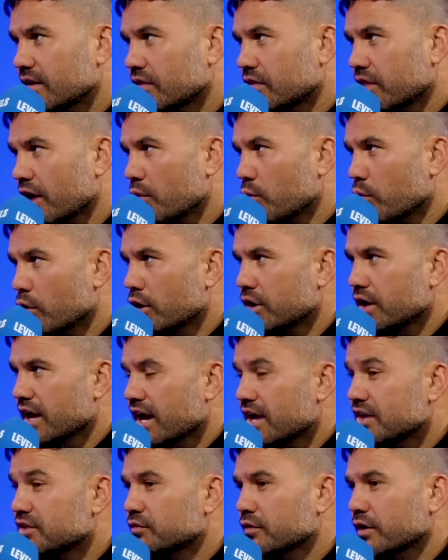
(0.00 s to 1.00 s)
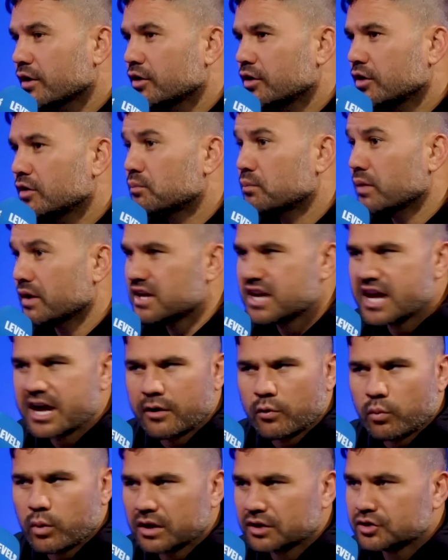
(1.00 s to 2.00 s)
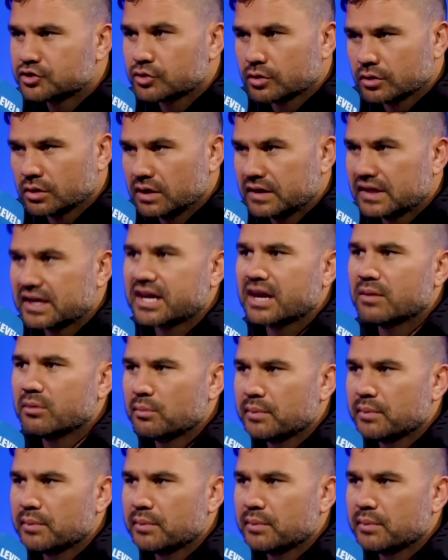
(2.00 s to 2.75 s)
as valued, but now well and truly they're coming